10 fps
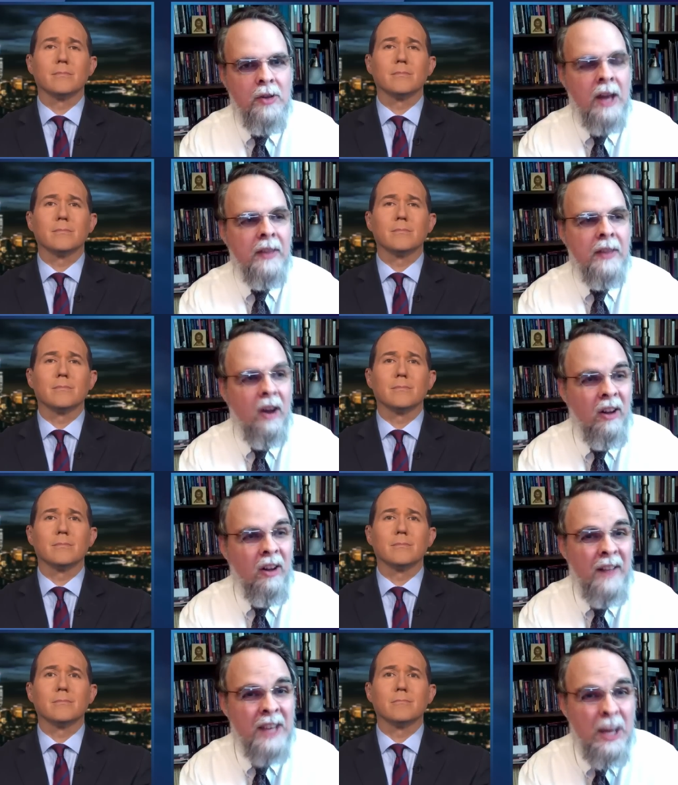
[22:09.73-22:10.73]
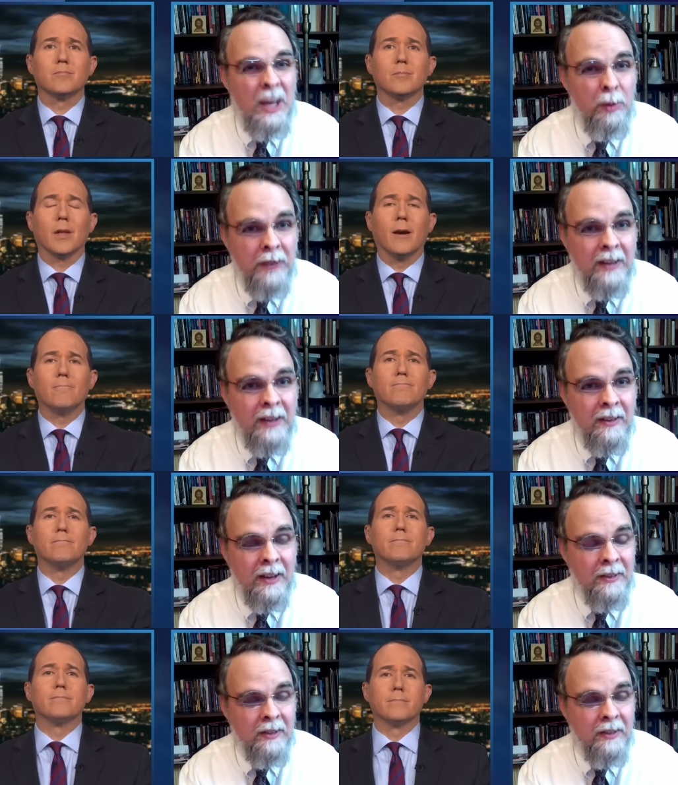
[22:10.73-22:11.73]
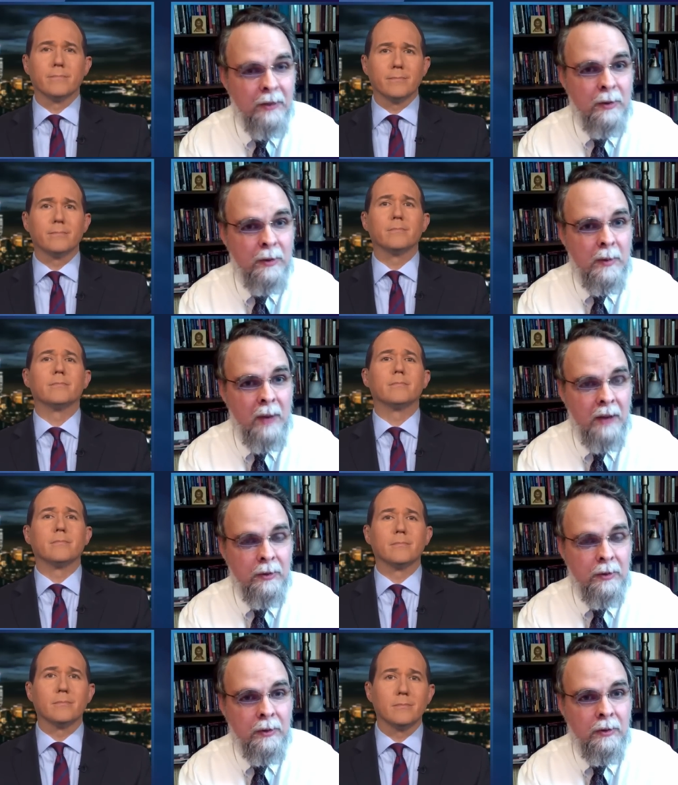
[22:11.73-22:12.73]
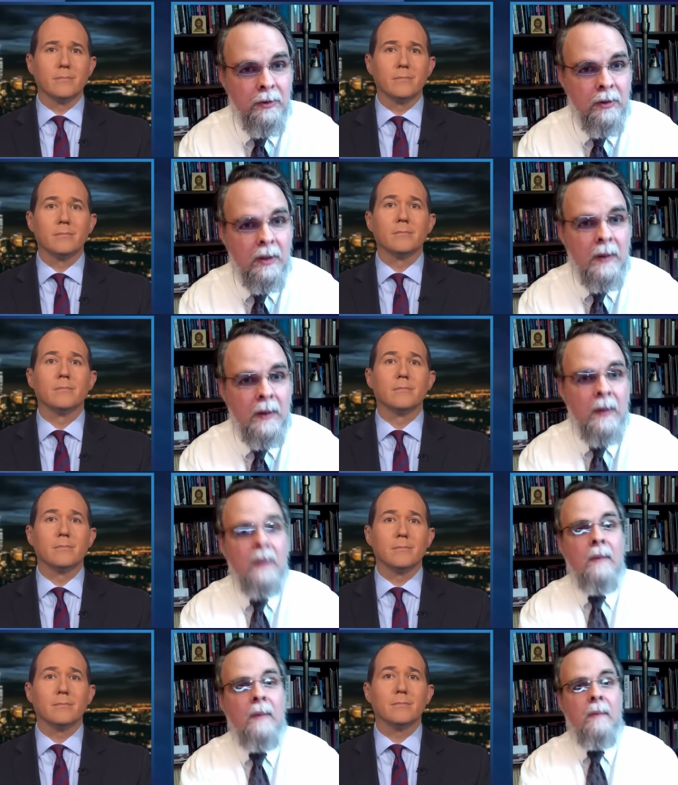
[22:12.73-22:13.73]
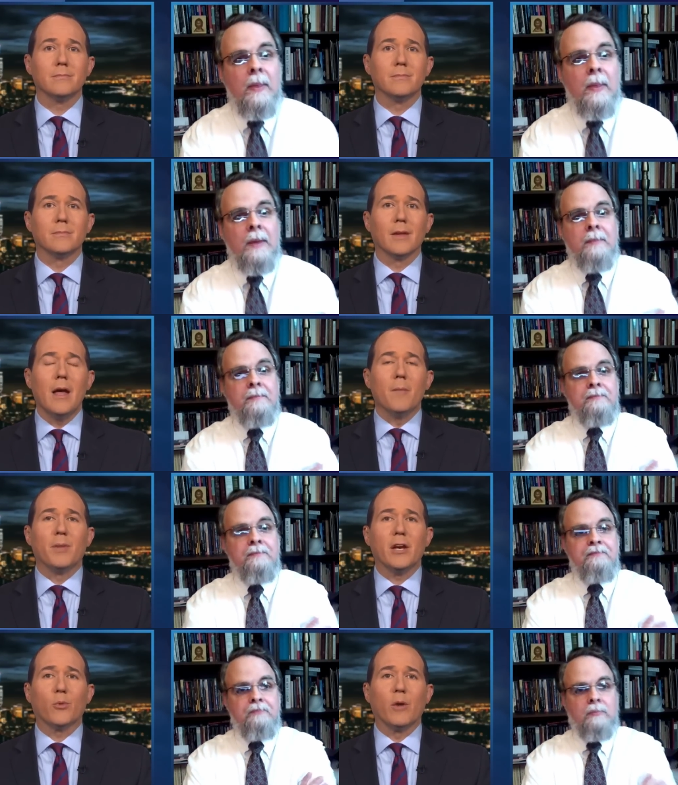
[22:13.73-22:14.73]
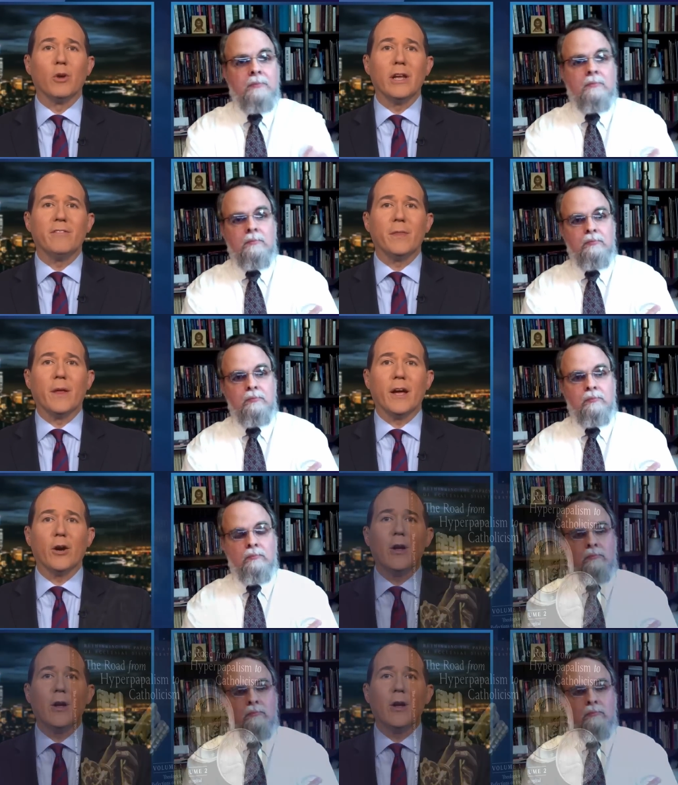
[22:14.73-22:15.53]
Speaker 1: They all have an equal dignity yeah. as successors of the apostles.
Speaker 2: Hmm. Peter, we will leave it there.